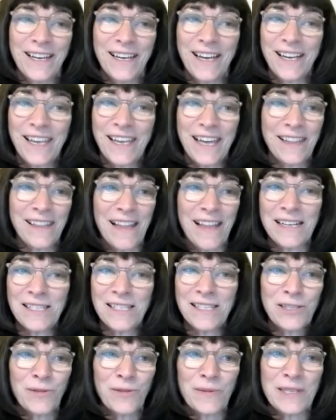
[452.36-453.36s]
again,
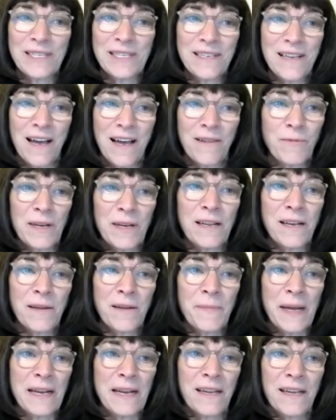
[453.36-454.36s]
last year was not what
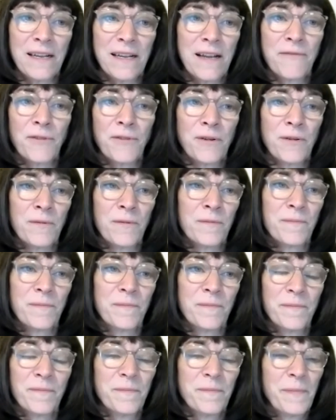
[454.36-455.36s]
anybody had ever
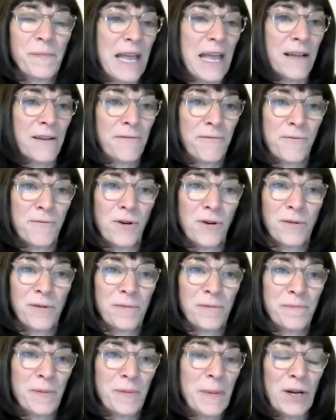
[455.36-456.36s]
planned for,
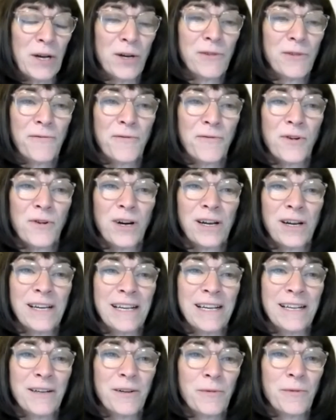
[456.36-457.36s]
prepared for.
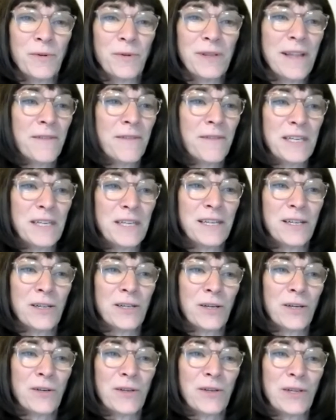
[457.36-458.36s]
Would love to
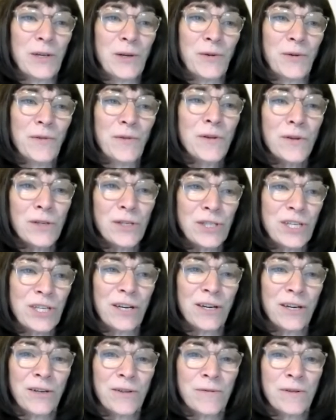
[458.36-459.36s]
hear, you know, if you could
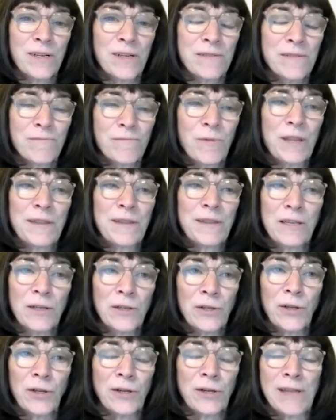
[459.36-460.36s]
share what the
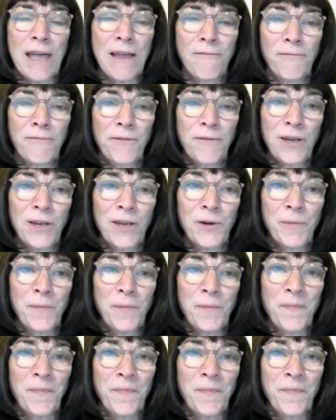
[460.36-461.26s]
year looked like for you.